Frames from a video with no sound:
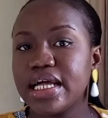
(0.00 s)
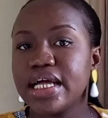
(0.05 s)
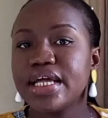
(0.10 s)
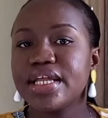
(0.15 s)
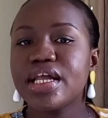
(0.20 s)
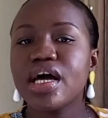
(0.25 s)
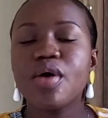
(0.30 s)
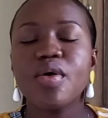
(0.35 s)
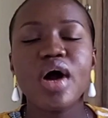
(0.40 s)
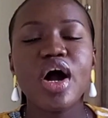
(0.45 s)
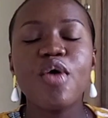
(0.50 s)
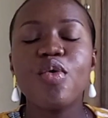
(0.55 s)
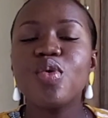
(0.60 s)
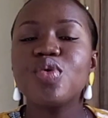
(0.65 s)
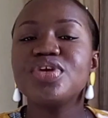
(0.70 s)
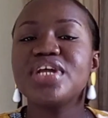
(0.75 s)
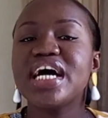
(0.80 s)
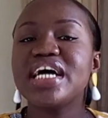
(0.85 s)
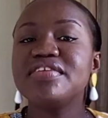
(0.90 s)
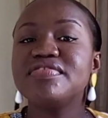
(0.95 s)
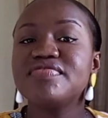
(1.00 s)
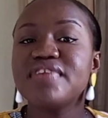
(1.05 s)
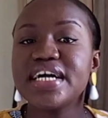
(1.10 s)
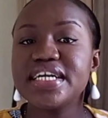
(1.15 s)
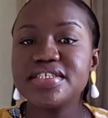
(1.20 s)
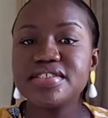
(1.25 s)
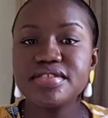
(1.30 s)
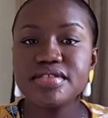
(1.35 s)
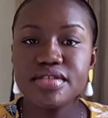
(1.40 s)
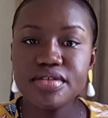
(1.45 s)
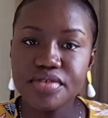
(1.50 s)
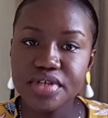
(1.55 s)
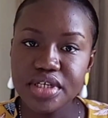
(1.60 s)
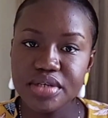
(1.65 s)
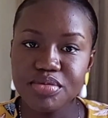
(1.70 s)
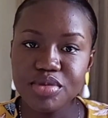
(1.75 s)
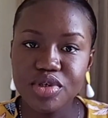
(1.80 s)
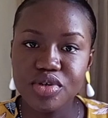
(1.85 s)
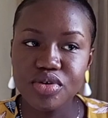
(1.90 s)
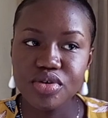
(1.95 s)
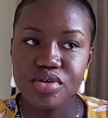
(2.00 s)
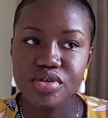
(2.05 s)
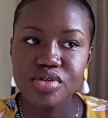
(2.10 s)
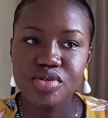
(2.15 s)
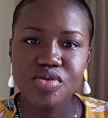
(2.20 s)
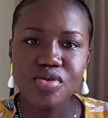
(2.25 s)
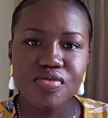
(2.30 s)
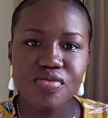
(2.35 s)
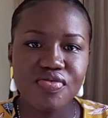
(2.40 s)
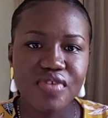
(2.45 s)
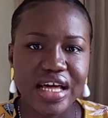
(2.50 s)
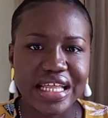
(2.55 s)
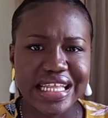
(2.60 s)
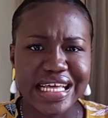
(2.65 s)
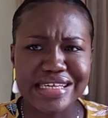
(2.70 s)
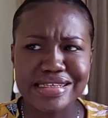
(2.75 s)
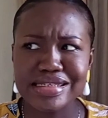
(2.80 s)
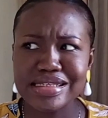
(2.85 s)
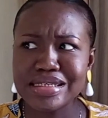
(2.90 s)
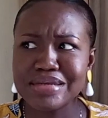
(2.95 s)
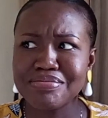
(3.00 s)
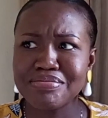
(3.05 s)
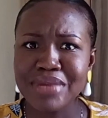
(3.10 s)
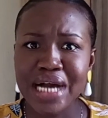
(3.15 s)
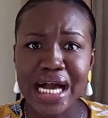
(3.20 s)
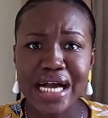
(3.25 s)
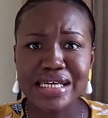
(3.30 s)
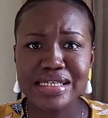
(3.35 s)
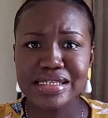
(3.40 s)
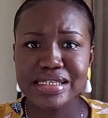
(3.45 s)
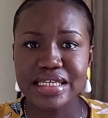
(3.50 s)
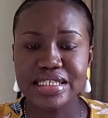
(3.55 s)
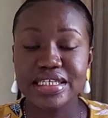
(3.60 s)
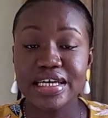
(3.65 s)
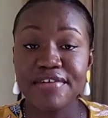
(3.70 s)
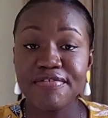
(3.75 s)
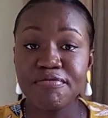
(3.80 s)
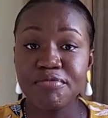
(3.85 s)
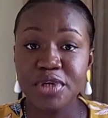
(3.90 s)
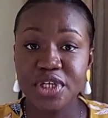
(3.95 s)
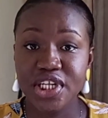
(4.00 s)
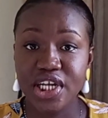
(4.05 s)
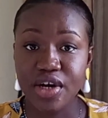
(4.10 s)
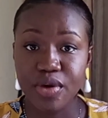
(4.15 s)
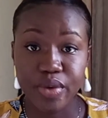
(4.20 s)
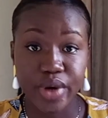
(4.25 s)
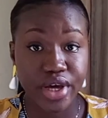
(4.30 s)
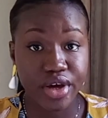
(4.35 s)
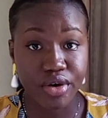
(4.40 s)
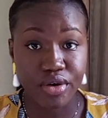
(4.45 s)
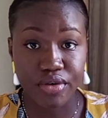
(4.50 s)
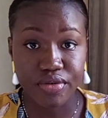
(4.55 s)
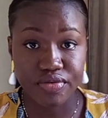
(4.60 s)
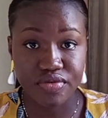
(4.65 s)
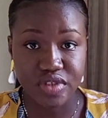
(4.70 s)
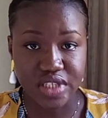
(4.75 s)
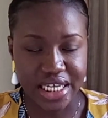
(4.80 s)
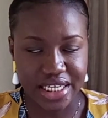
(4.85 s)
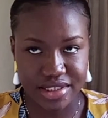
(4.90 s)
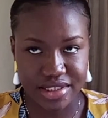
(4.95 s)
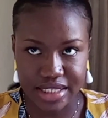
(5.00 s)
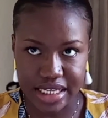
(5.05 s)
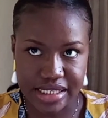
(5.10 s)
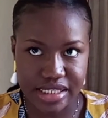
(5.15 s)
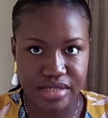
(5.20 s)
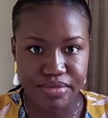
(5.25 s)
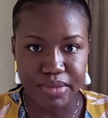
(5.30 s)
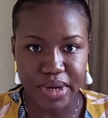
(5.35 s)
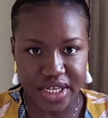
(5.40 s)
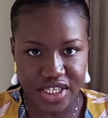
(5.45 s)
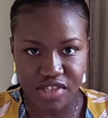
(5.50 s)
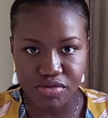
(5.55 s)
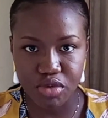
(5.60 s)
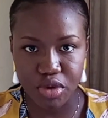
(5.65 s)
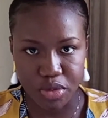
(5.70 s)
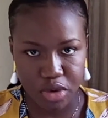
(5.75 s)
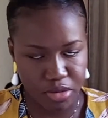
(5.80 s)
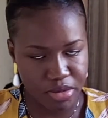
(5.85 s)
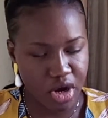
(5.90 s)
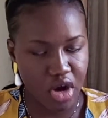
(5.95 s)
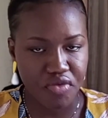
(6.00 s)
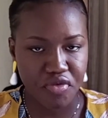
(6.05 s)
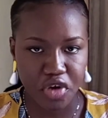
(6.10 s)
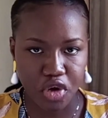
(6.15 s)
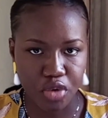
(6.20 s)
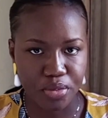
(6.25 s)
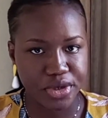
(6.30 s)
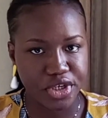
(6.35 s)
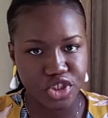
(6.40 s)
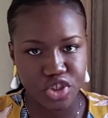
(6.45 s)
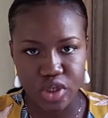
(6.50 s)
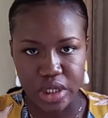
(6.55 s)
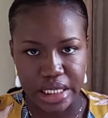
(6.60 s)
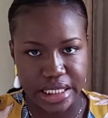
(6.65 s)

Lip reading: Now I would advise 3, because so far that's the max that I've been aware of. That's the maximum number of recommendation